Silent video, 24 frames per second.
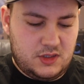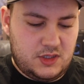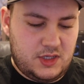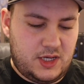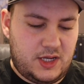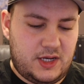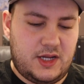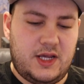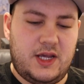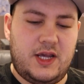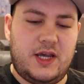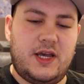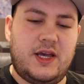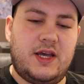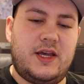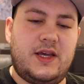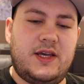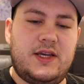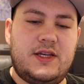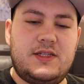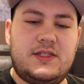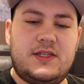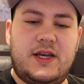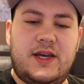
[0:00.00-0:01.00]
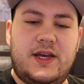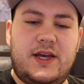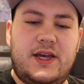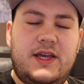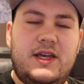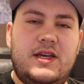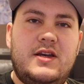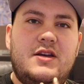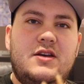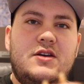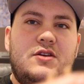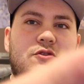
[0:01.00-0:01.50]
And here is
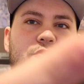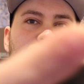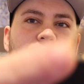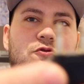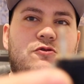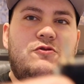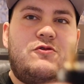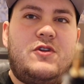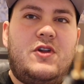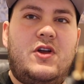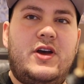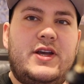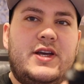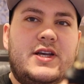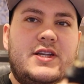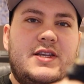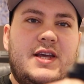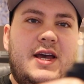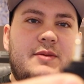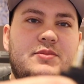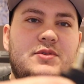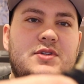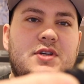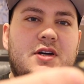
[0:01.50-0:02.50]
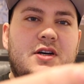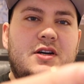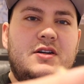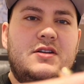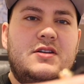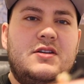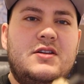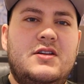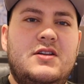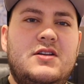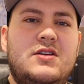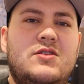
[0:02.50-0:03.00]
a flight adapter,
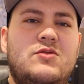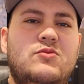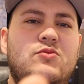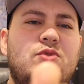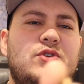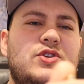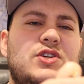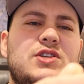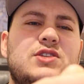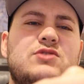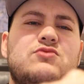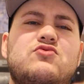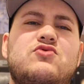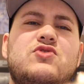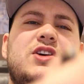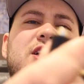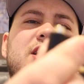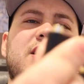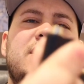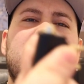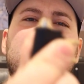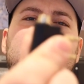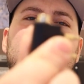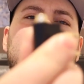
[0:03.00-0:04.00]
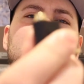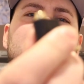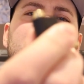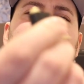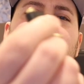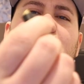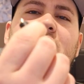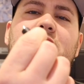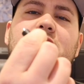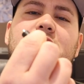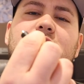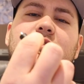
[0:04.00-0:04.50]
which is really
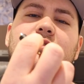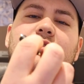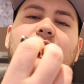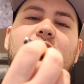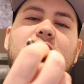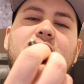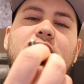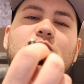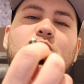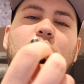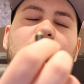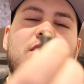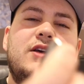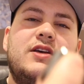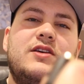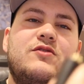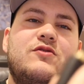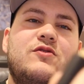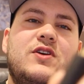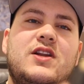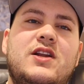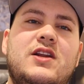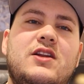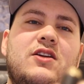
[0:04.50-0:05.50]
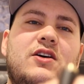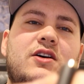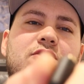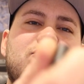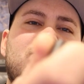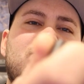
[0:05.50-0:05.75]
like high quality feeling, like